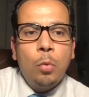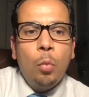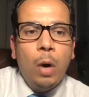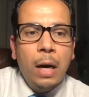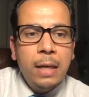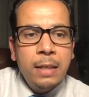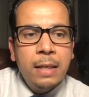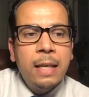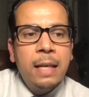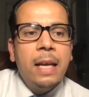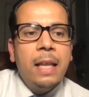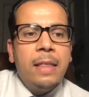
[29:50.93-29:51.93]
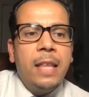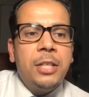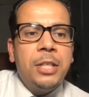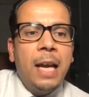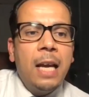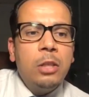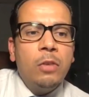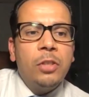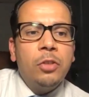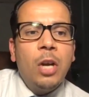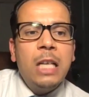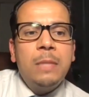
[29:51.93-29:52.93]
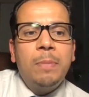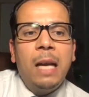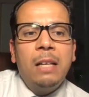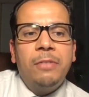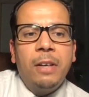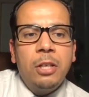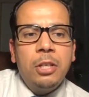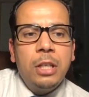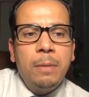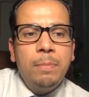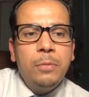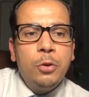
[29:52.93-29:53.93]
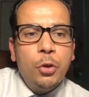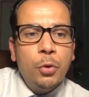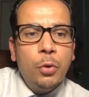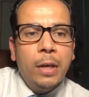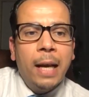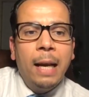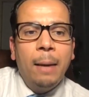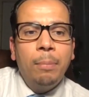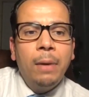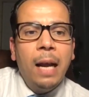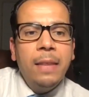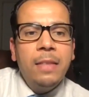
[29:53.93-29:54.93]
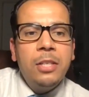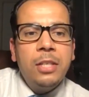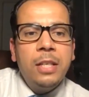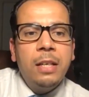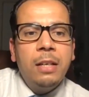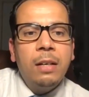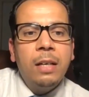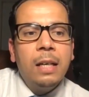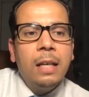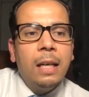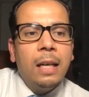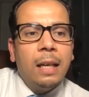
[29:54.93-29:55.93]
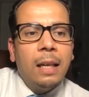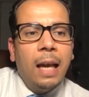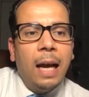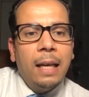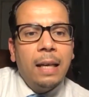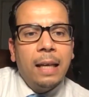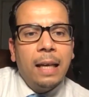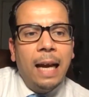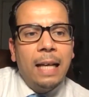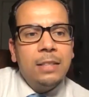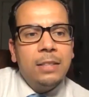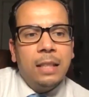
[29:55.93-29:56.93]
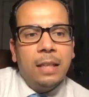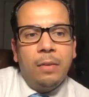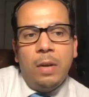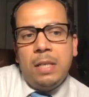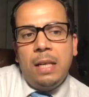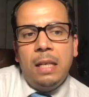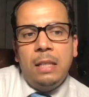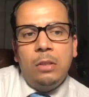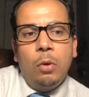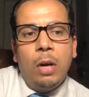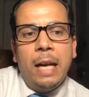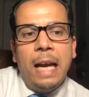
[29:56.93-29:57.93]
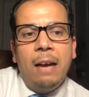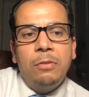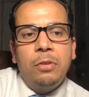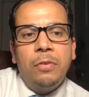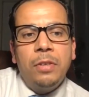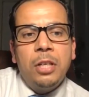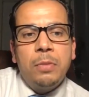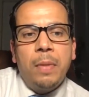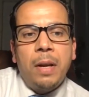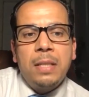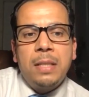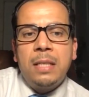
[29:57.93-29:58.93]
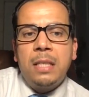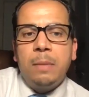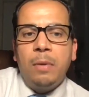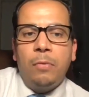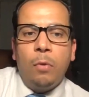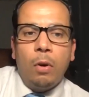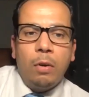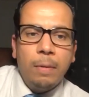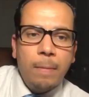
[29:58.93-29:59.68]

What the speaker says: 1, the chance of a transplant fellowship. 2, can I apply this year like as a resident, or I have to finish my residency before?